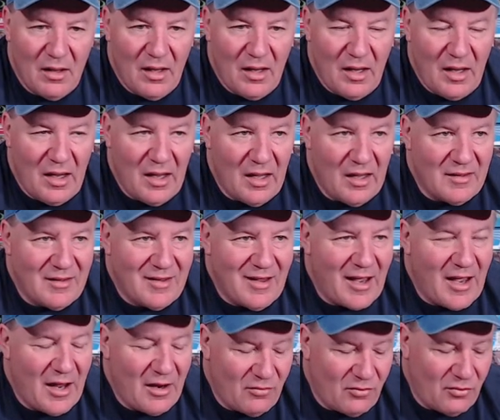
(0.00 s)
And
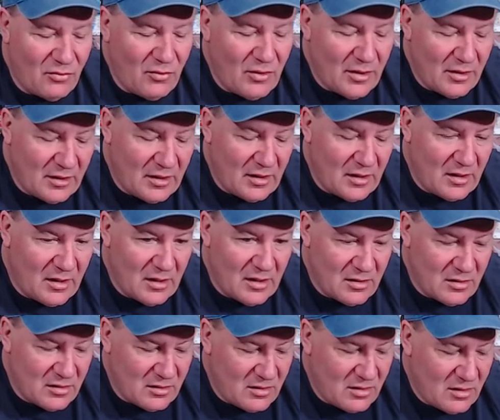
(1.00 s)
I really,
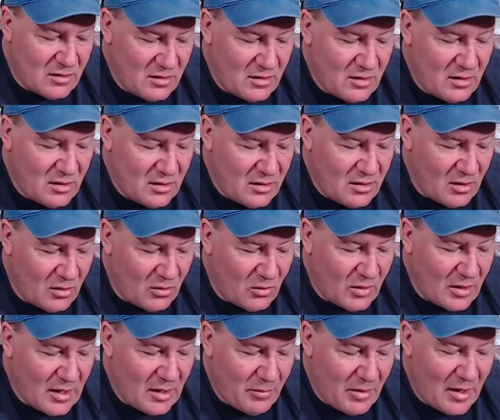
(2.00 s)
and you know,
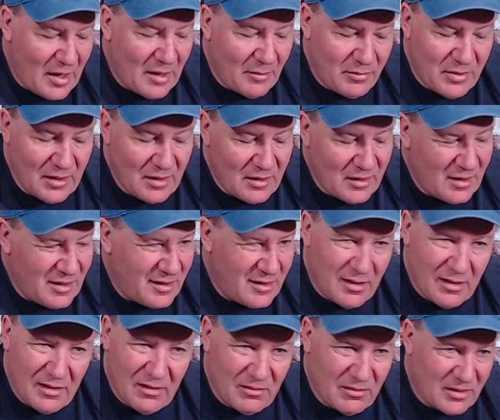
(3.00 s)
when I pop in, I,
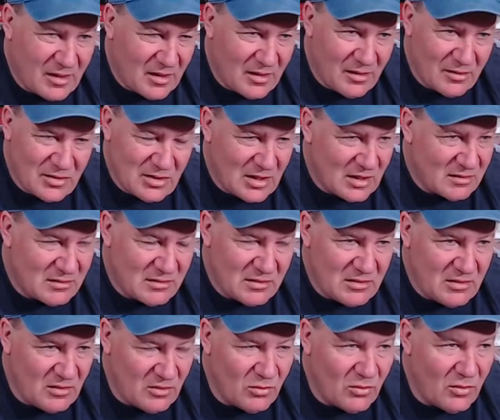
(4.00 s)
I don't get a chance
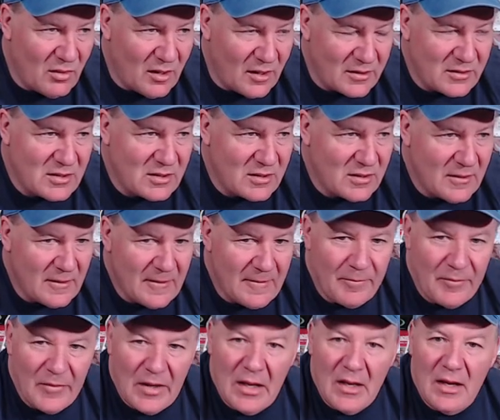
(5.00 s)
too much.
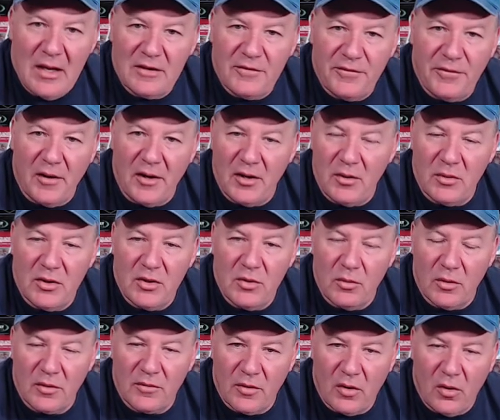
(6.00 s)
It's funny, when you
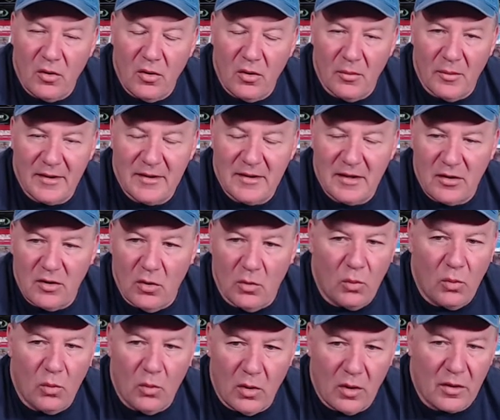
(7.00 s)
work from home, I think you
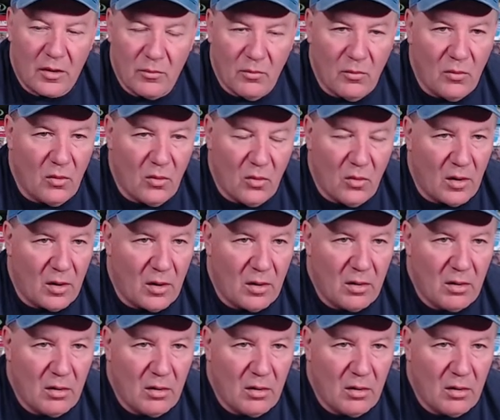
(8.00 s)
work more